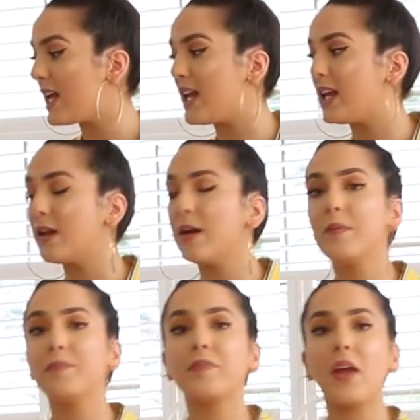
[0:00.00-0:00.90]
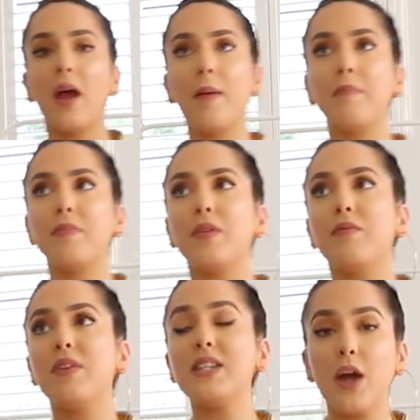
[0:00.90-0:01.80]
in
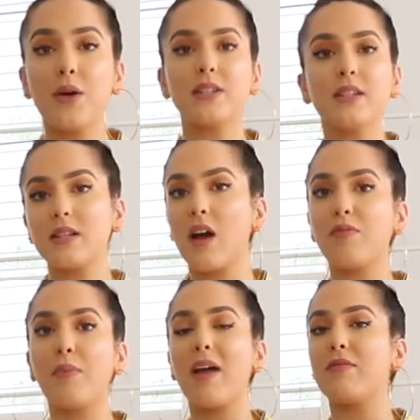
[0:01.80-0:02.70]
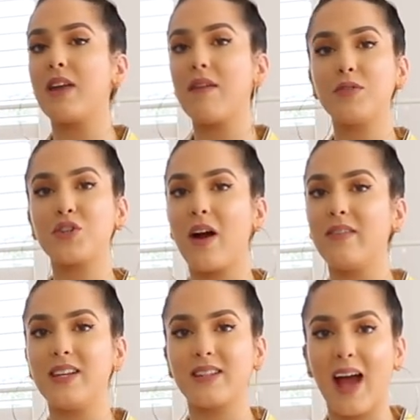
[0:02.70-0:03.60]
videos and stuff, but I've never
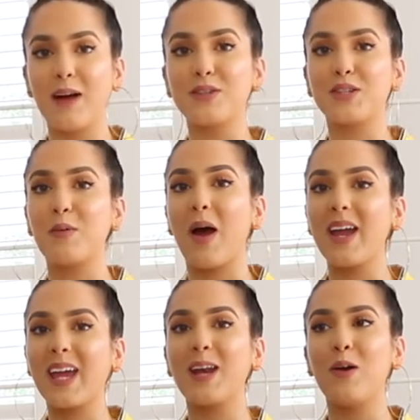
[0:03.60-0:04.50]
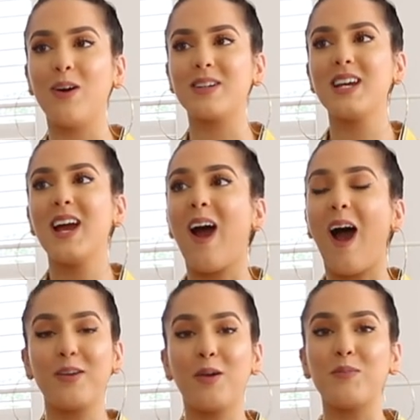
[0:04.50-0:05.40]
tried these out, so I don't know,
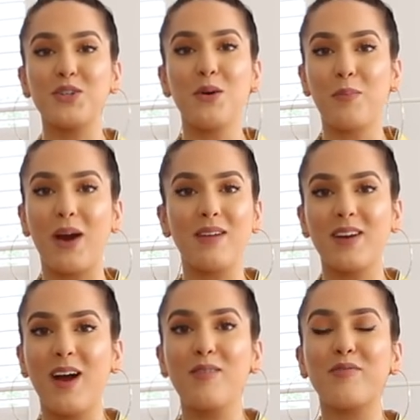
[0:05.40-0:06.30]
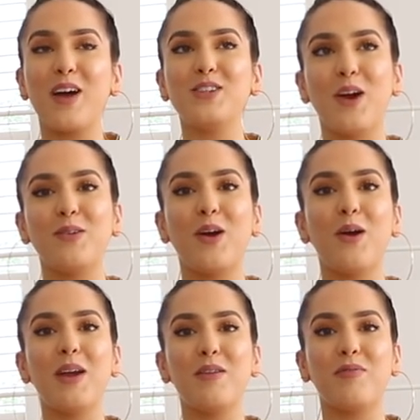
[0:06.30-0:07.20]
I'm just not brave enough. I don't know
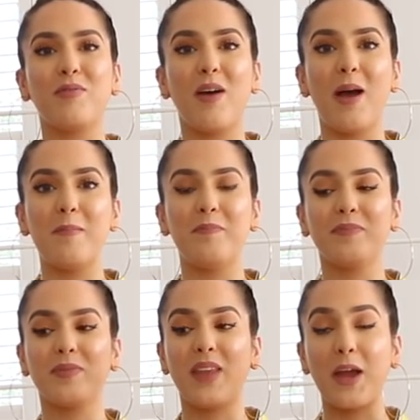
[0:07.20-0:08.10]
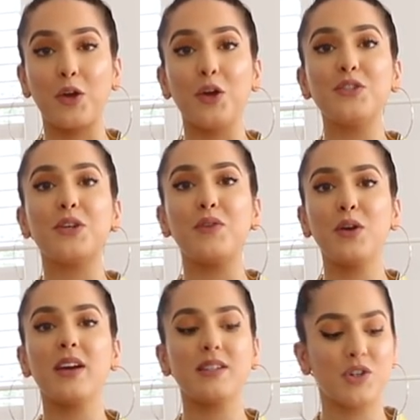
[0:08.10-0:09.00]
if they're good. So if you
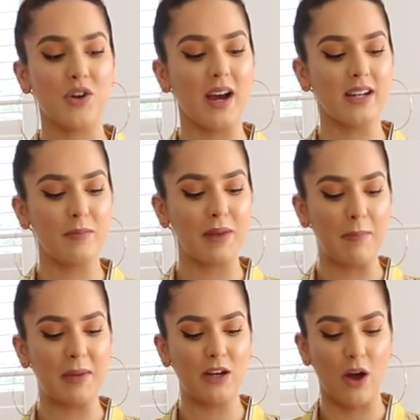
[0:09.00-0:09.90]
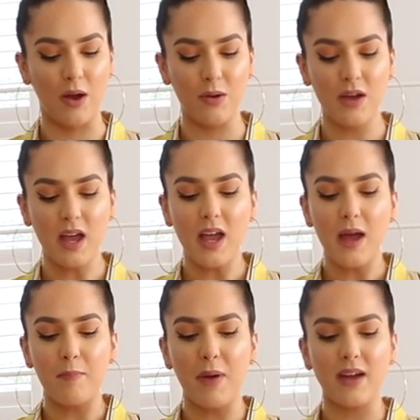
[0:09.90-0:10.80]
guys have tried them, let me know.
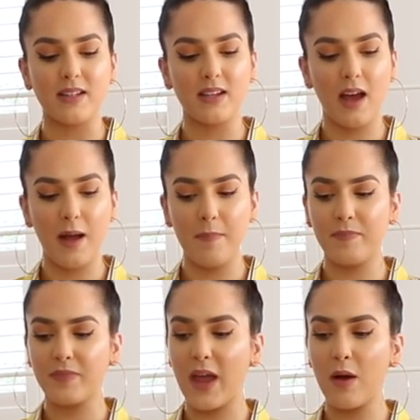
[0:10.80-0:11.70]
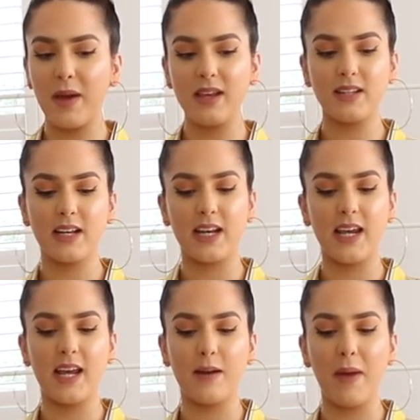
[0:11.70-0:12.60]
But they are
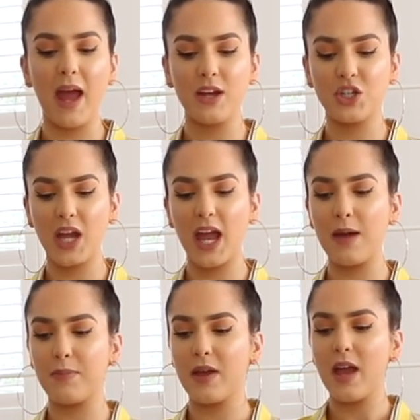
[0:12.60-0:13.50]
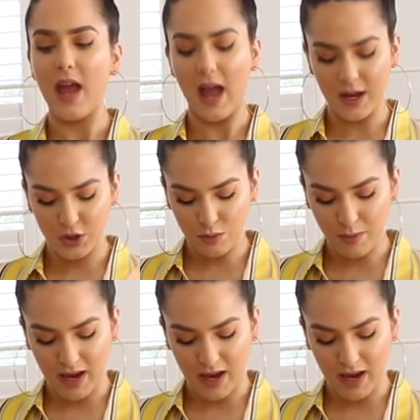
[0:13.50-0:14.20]
basically in a pear shape and you